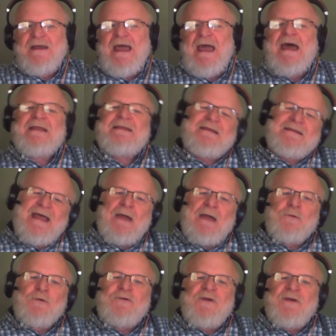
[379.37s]
And in
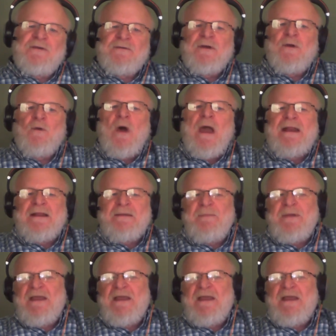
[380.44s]
that routine reweighting,